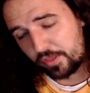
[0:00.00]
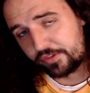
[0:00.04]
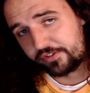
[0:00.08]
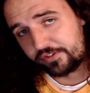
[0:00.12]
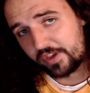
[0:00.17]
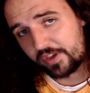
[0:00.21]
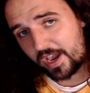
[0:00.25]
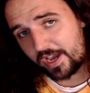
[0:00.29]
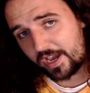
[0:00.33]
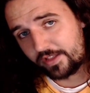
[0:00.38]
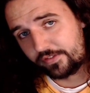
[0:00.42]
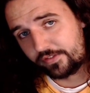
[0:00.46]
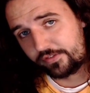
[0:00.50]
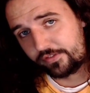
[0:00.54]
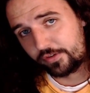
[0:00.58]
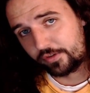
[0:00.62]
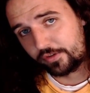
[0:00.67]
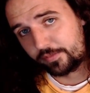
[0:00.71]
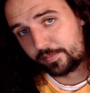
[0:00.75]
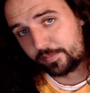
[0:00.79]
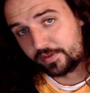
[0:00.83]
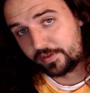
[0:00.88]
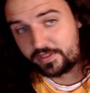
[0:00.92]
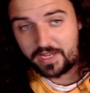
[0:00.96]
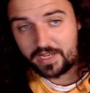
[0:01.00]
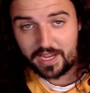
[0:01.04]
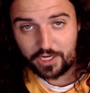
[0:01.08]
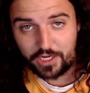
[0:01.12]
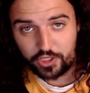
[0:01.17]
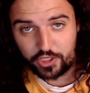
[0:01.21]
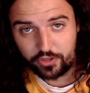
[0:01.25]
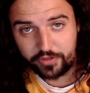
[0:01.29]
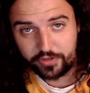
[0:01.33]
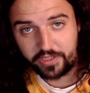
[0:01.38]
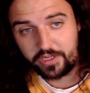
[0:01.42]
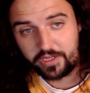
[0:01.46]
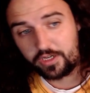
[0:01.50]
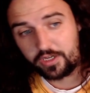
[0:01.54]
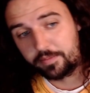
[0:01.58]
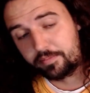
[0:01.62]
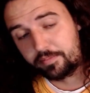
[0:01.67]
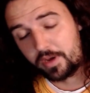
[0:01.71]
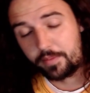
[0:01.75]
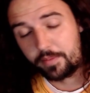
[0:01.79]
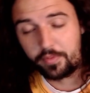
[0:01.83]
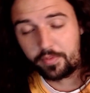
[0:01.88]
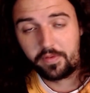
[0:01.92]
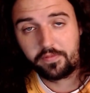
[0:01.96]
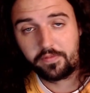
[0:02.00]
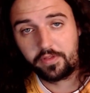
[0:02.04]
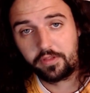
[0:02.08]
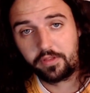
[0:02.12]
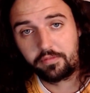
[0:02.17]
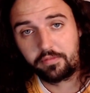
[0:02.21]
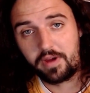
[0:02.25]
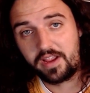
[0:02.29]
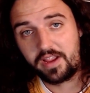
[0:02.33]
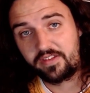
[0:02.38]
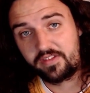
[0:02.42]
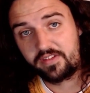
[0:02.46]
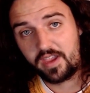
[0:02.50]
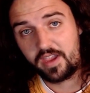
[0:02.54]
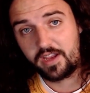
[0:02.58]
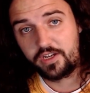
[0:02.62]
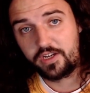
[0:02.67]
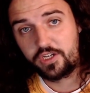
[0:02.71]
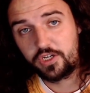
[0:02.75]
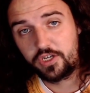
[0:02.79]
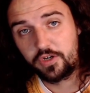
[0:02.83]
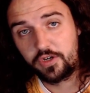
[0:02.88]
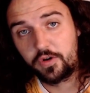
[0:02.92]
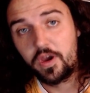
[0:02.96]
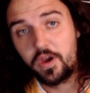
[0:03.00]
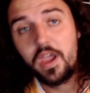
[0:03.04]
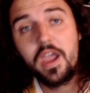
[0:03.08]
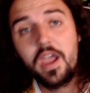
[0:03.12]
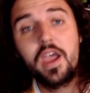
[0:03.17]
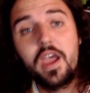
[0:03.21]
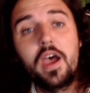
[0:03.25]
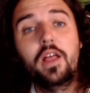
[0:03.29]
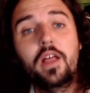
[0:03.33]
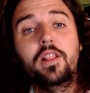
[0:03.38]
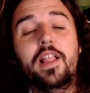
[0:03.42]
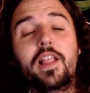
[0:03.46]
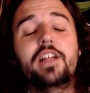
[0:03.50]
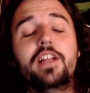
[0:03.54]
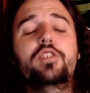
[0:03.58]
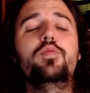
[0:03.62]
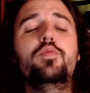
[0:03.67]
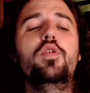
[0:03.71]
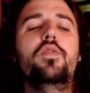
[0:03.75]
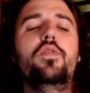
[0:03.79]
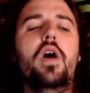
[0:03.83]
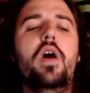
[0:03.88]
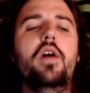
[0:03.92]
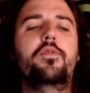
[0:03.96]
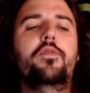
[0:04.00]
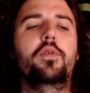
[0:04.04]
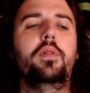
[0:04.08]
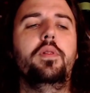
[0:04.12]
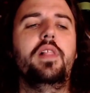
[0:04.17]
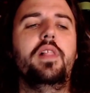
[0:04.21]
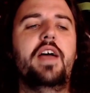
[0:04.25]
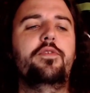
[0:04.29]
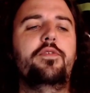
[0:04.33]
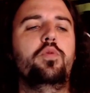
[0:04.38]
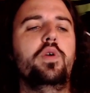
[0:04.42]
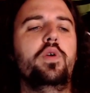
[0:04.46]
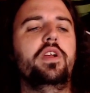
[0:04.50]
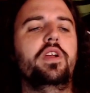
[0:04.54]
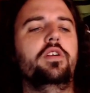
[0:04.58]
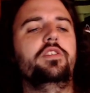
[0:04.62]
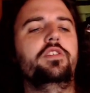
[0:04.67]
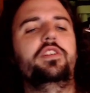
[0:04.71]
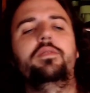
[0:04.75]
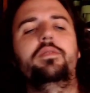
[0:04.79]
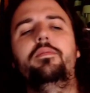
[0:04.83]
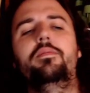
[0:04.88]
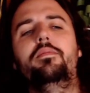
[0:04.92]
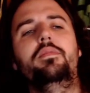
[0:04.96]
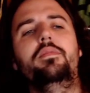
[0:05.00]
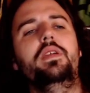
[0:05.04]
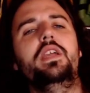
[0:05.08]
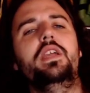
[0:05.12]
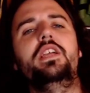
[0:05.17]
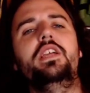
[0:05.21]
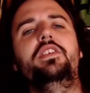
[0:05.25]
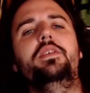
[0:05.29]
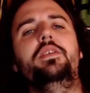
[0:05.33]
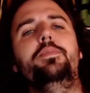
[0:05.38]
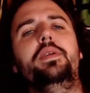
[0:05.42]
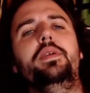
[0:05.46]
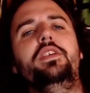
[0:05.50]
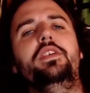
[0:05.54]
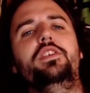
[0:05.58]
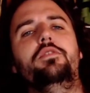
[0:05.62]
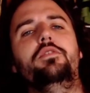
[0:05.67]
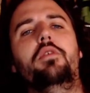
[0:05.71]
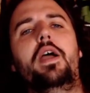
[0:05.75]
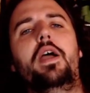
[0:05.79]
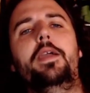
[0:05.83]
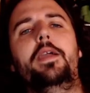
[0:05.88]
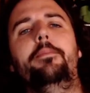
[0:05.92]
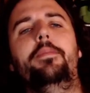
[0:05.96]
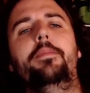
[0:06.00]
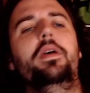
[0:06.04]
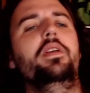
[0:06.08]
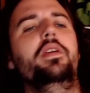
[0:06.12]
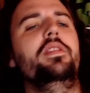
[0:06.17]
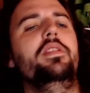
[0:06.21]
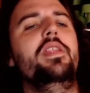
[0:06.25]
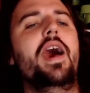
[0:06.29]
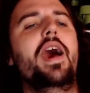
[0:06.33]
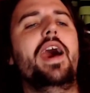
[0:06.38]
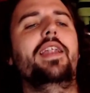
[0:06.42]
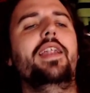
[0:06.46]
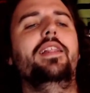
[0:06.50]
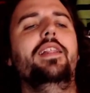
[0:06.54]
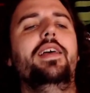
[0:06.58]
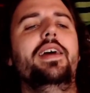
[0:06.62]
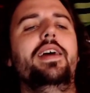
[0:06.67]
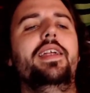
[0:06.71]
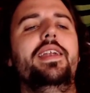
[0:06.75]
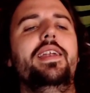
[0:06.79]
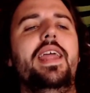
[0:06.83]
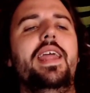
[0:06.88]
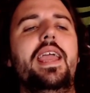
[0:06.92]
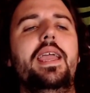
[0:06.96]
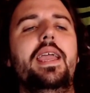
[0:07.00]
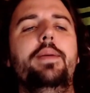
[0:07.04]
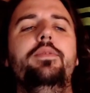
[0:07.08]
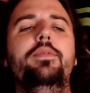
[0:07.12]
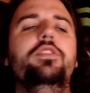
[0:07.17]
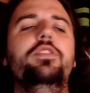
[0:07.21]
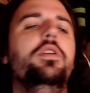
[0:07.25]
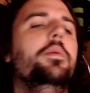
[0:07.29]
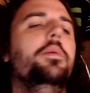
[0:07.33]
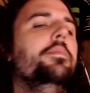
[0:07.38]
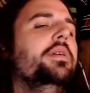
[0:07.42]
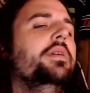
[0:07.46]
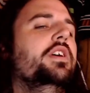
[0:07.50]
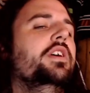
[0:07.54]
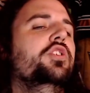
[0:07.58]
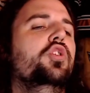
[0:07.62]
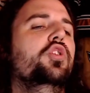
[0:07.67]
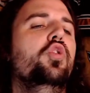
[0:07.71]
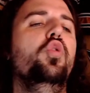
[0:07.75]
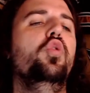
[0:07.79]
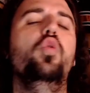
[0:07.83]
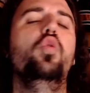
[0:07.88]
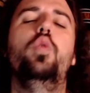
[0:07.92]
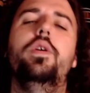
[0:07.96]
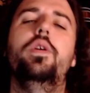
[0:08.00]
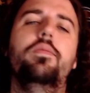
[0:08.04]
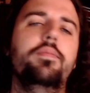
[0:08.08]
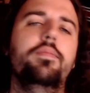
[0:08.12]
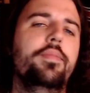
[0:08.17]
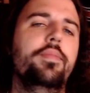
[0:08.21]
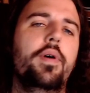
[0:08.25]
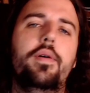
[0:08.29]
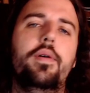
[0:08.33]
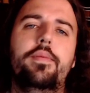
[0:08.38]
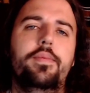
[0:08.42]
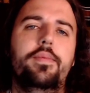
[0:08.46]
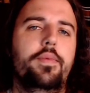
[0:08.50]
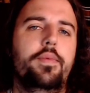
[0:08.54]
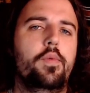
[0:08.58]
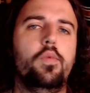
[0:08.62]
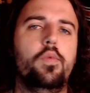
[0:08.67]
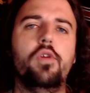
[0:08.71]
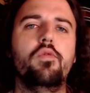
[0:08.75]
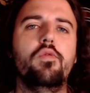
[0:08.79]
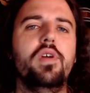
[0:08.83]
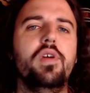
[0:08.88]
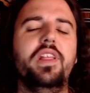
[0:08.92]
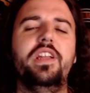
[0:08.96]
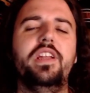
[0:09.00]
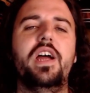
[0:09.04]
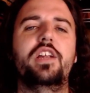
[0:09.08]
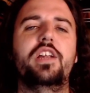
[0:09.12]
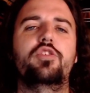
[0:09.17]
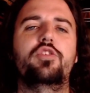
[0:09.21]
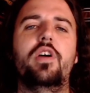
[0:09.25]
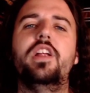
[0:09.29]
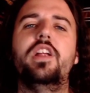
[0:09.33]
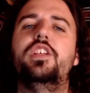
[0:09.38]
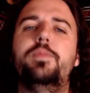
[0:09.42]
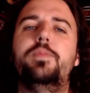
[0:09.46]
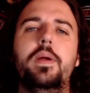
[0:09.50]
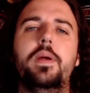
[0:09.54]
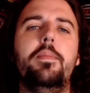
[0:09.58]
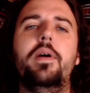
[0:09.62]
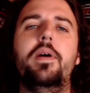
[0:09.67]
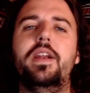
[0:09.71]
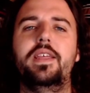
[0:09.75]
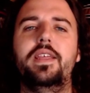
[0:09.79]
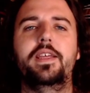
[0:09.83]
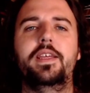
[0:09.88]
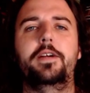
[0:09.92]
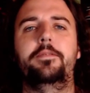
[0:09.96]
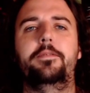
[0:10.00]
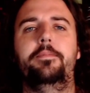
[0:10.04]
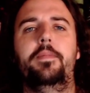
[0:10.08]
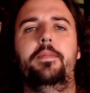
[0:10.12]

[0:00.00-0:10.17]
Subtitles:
sides, so it's potential that he could bump over to the right side too. Let's move on from the left wingers. Easy peasy, right? Not a lot of names because we're really not trying to spend money there.